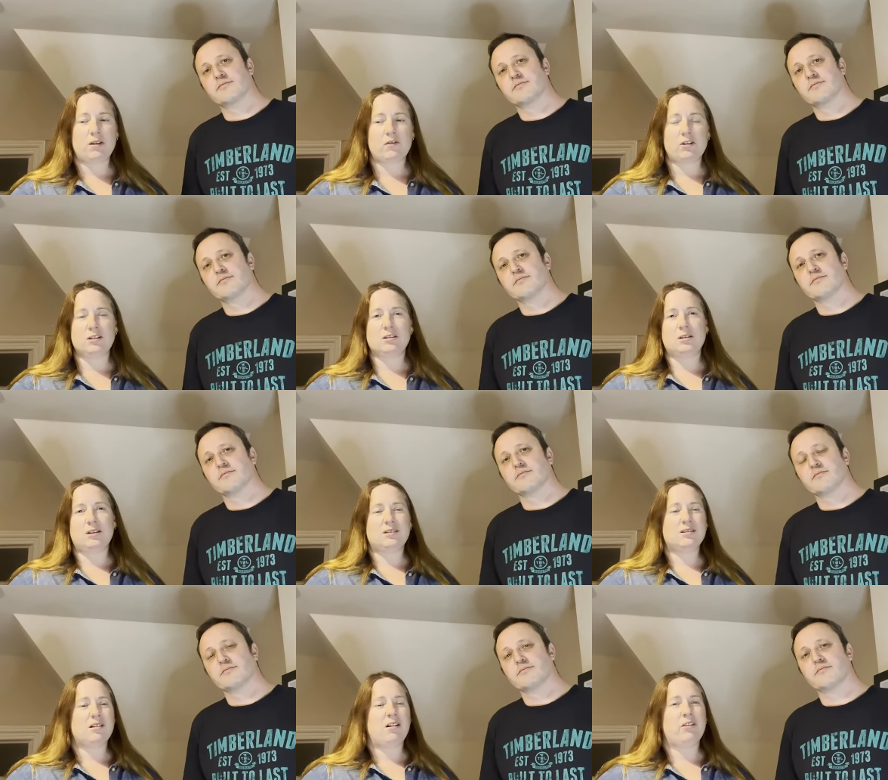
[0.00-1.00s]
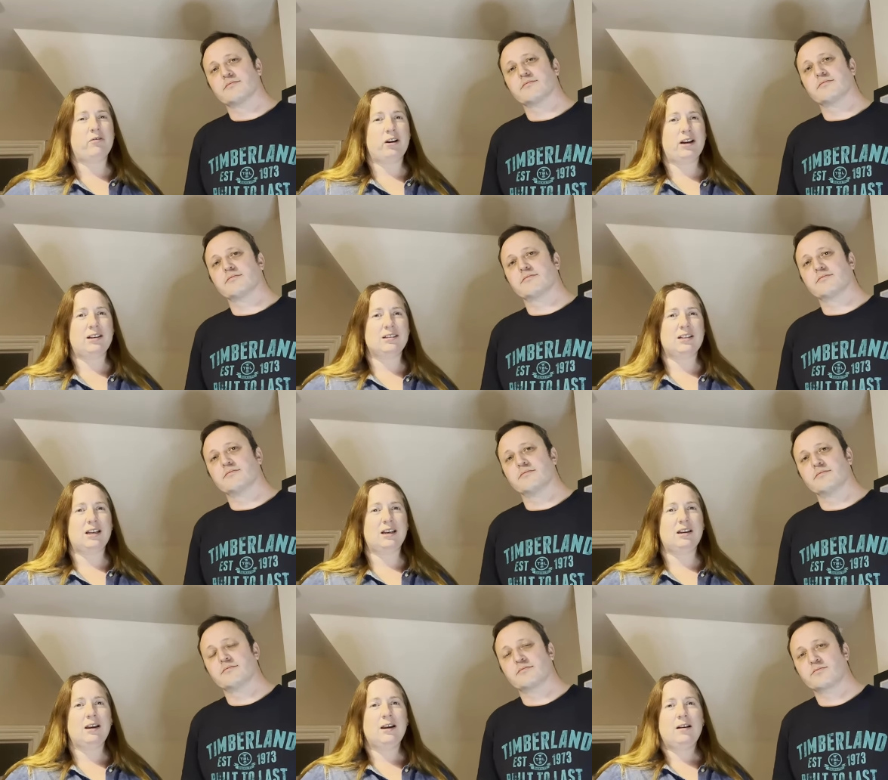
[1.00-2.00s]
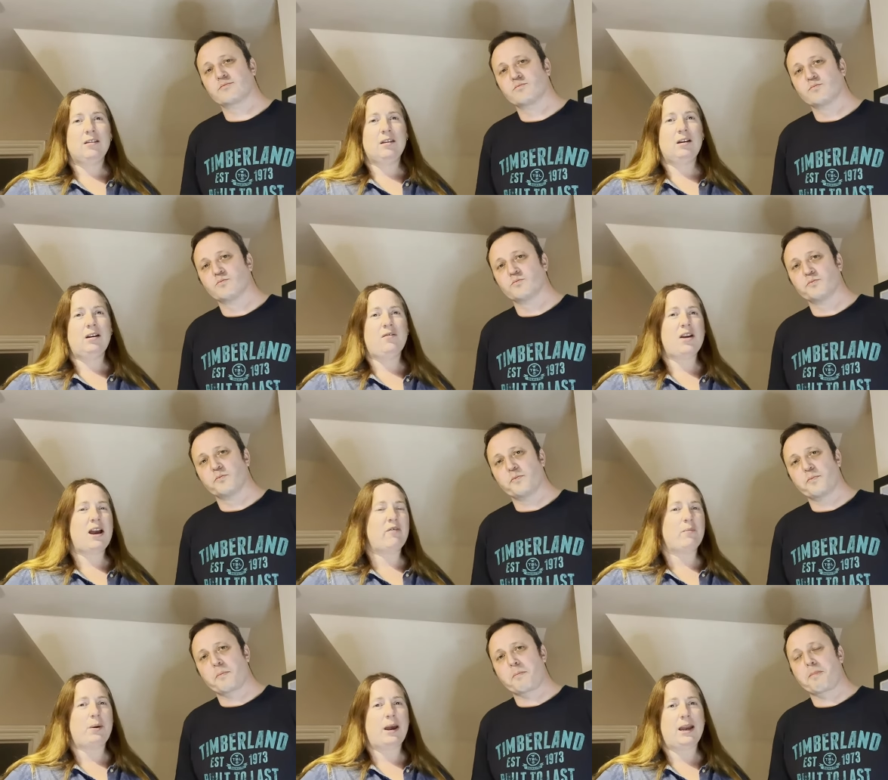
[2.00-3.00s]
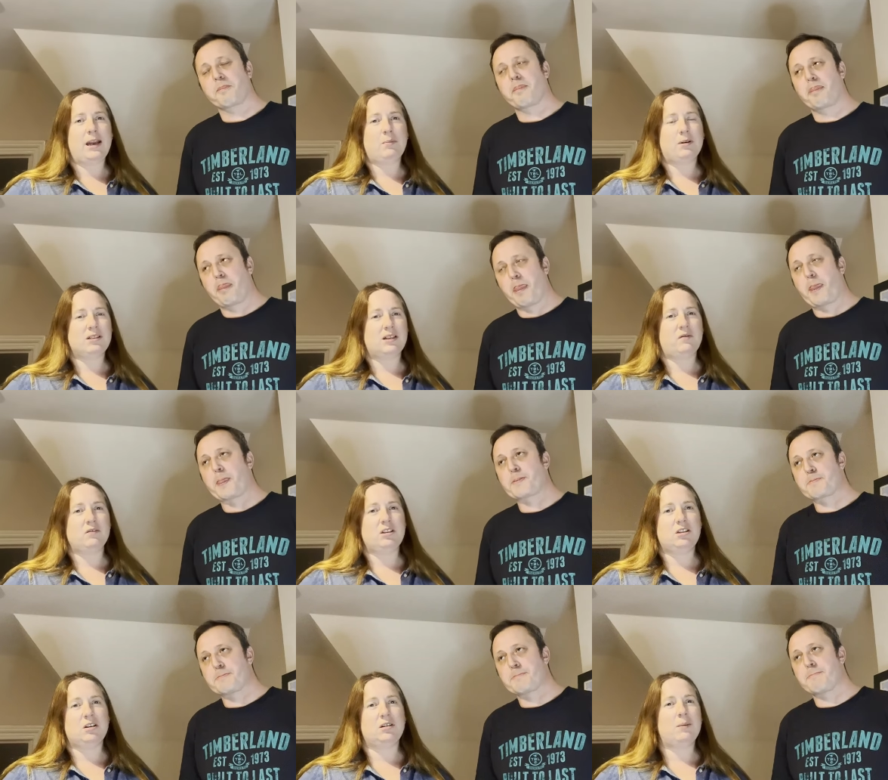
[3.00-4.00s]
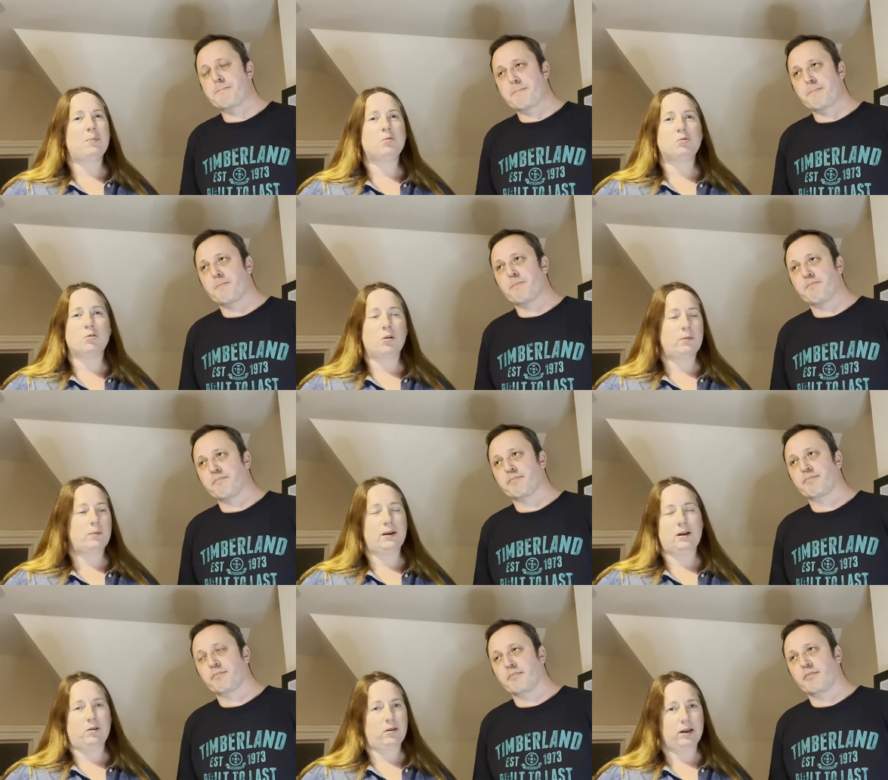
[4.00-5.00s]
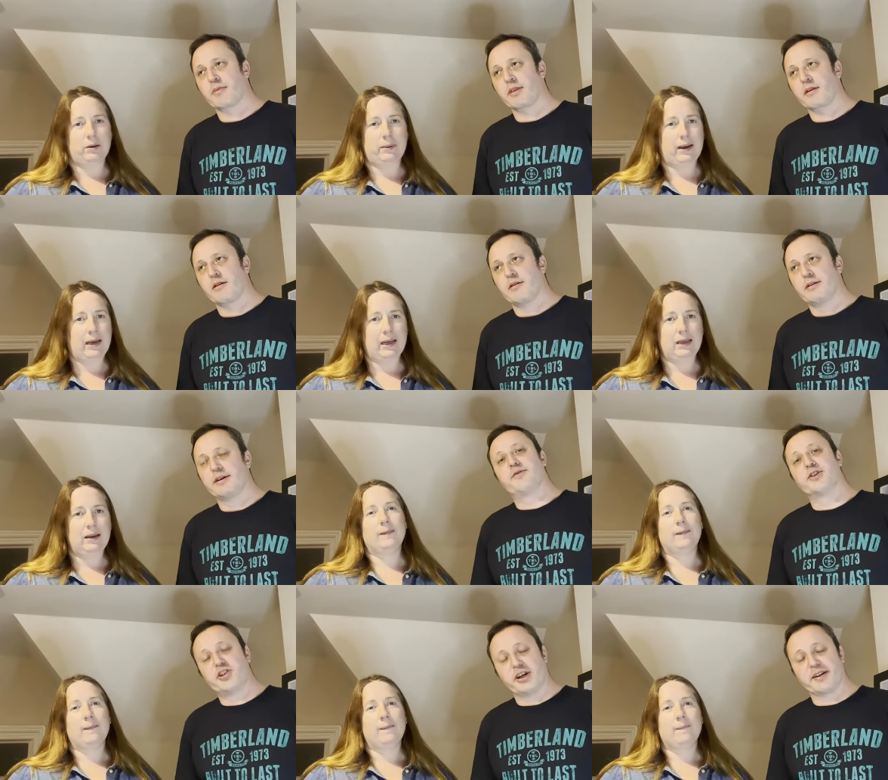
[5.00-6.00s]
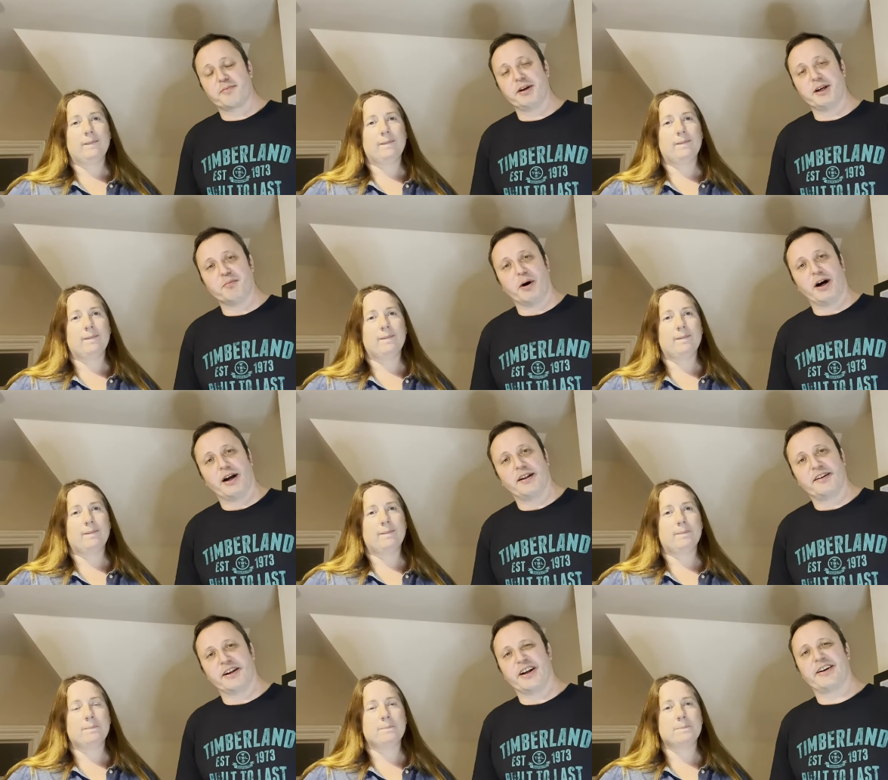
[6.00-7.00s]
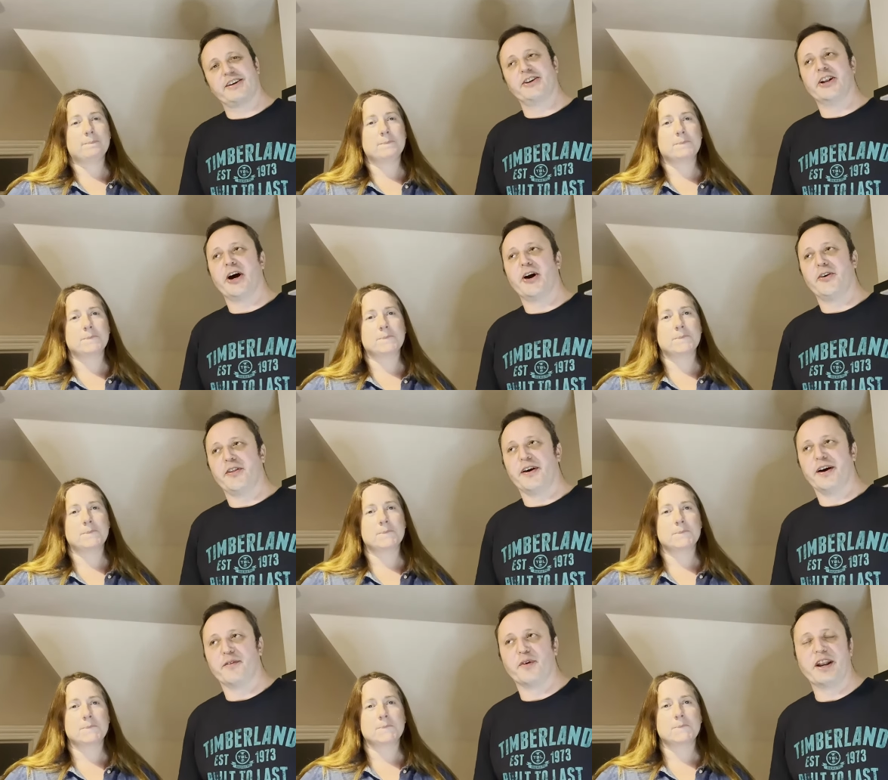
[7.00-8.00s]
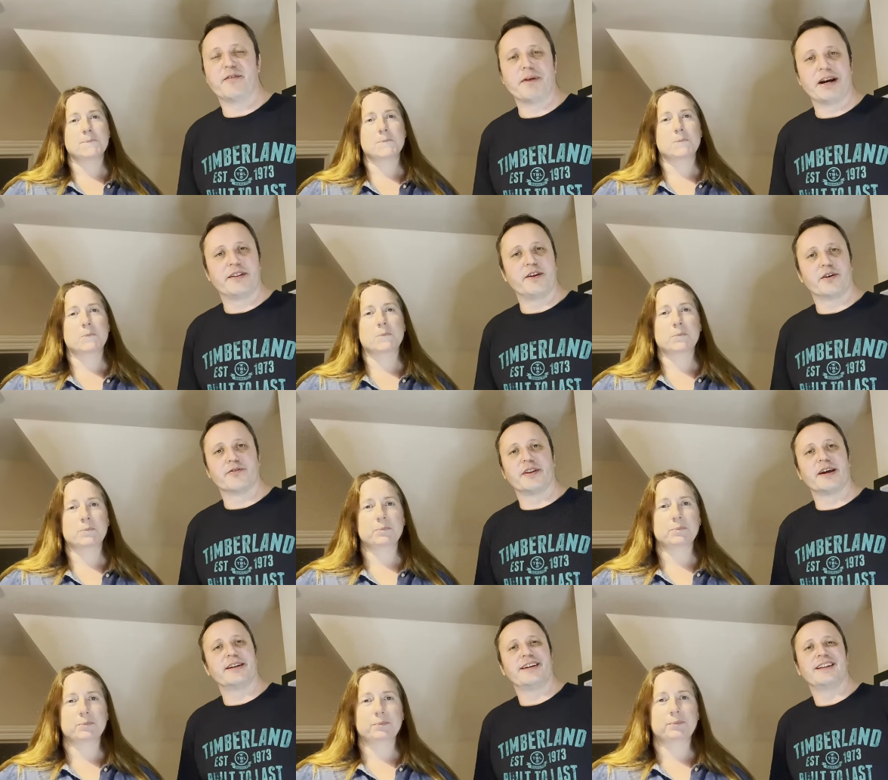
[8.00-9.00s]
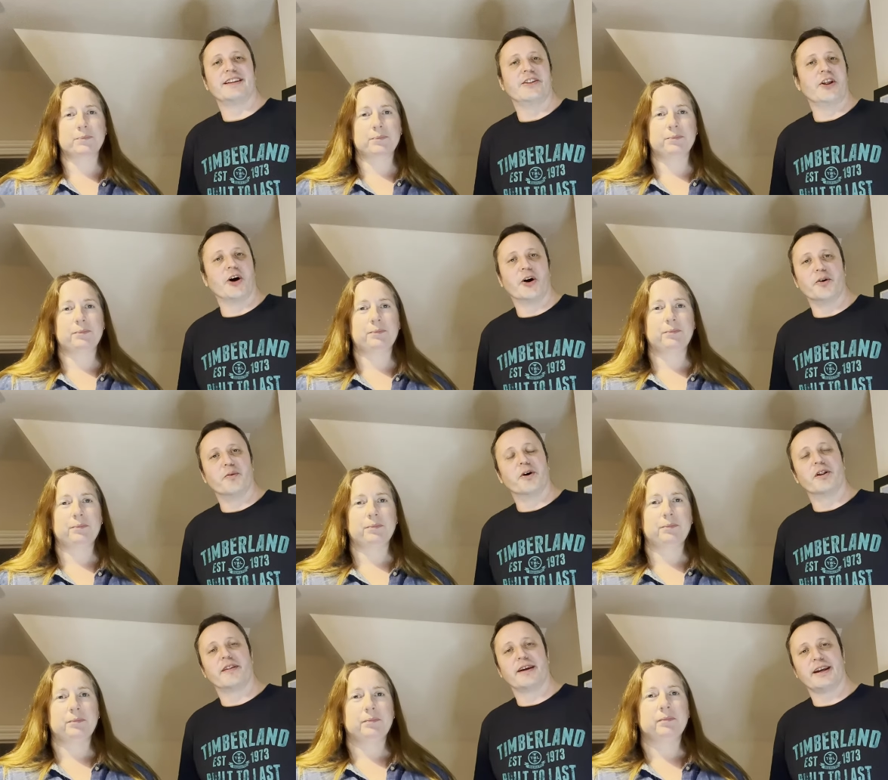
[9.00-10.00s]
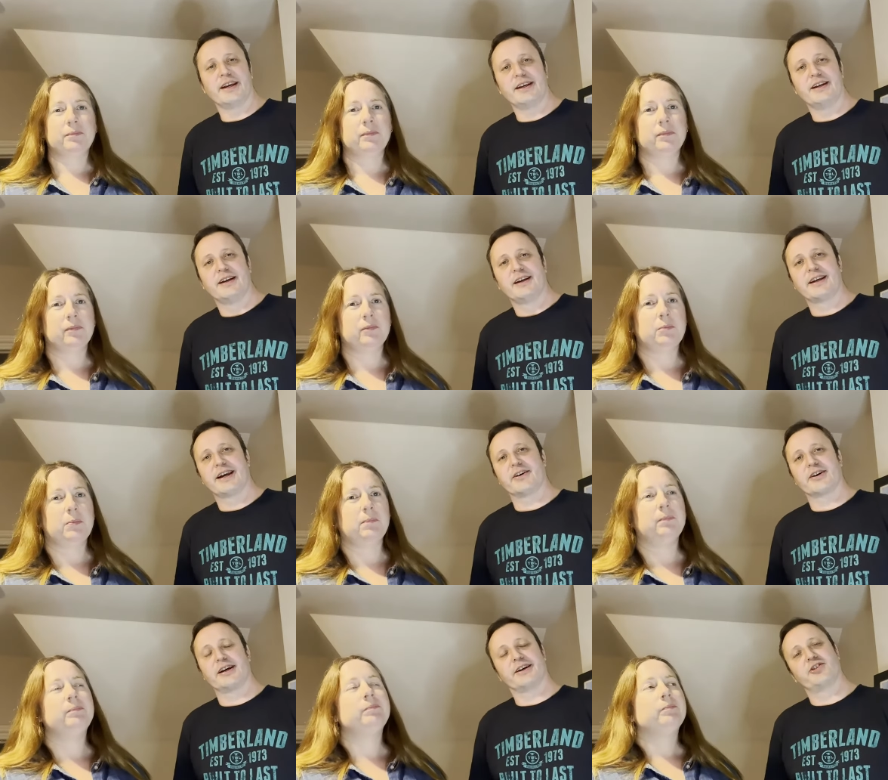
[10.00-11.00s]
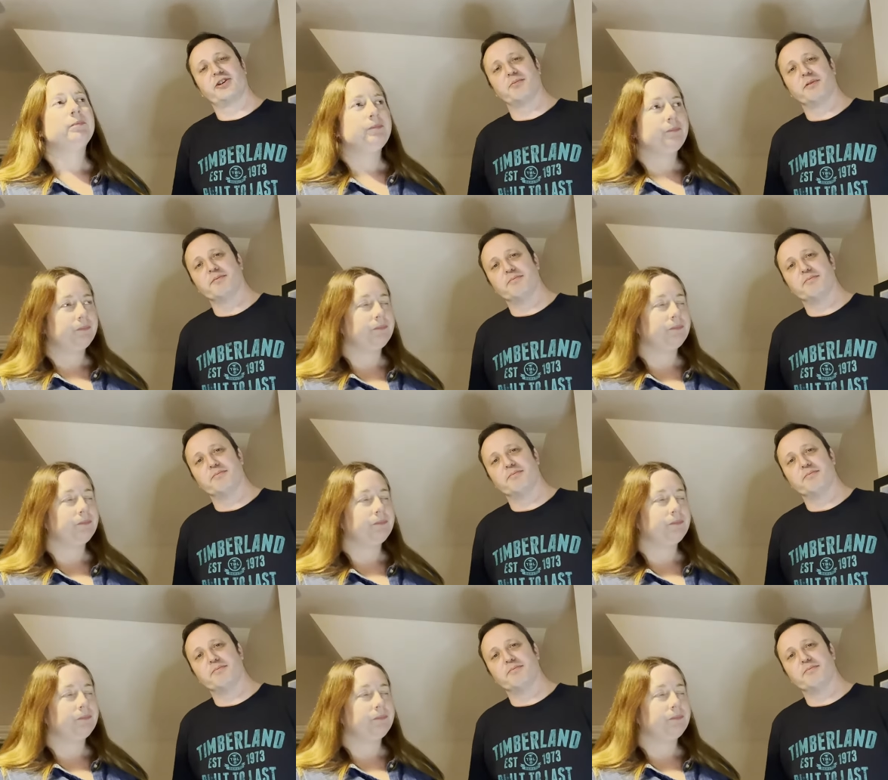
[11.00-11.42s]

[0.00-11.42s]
Speaker 1: difference. It's kind of realistic that if they haven't paid by 72, they're probably not going to pay.
Speaker 2: For GSP buyers, you know, you know that when they made the offer, they didn't know what the calculated shipping